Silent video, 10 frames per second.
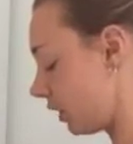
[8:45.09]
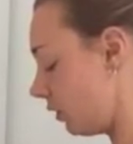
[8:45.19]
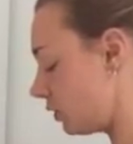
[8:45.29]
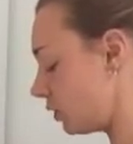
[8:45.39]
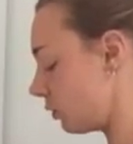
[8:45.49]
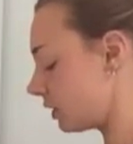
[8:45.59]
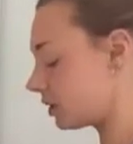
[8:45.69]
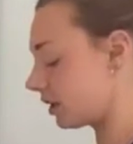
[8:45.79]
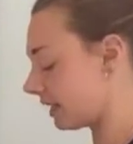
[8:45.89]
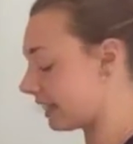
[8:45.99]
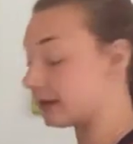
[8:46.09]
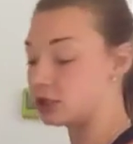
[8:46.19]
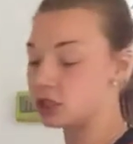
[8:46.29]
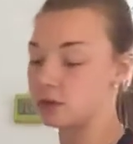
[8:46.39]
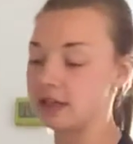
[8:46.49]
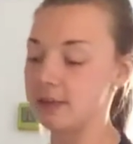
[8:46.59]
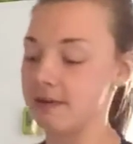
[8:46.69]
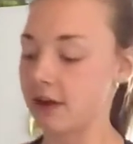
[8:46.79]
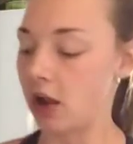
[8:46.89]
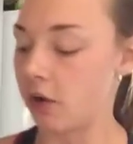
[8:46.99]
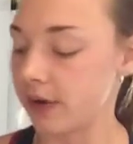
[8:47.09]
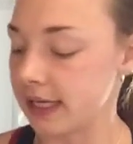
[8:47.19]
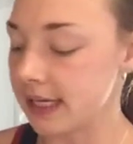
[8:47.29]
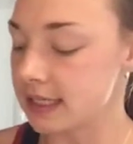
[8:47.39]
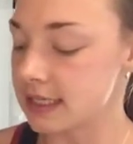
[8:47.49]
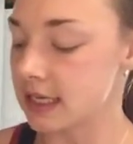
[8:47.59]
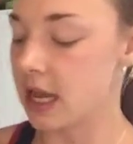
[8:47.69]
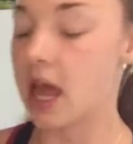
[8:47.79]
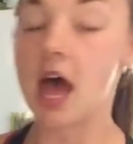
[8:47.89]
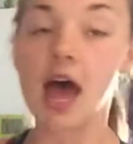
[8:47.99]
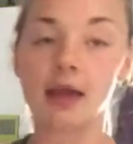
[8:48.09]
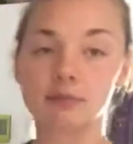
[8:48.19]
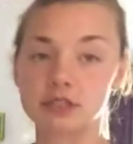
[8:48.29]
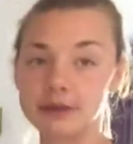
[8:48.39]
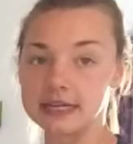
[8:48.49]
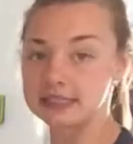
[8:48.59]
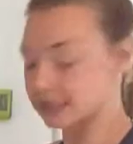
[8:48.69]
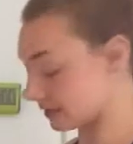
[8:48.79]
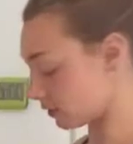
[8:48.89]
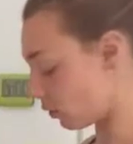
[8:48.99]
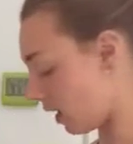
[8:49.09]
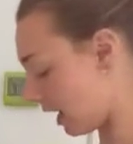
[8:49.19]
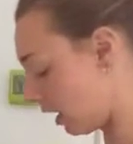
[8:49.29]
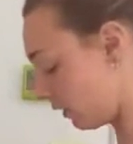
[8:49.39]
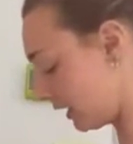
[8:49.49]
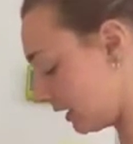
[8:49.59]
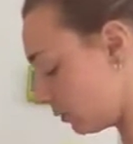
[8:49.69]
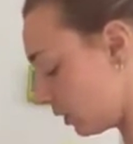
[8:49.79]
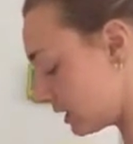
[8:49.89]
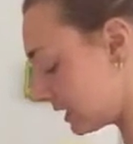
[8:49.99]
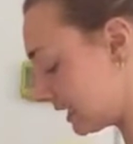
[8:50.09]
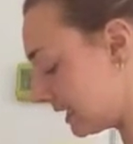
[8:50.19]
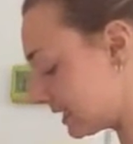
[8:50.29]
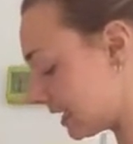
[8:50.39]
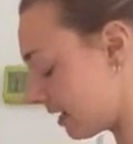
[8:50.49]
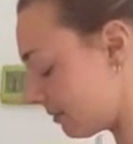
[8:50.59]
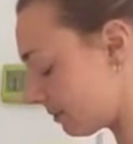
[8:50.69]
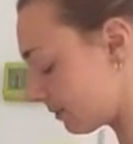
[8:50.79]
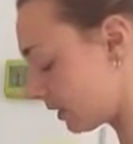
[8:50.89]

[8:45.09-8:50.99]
you do want to turn it down just to a little bit of a lower heat, so it is quite a low heat once it's heated up.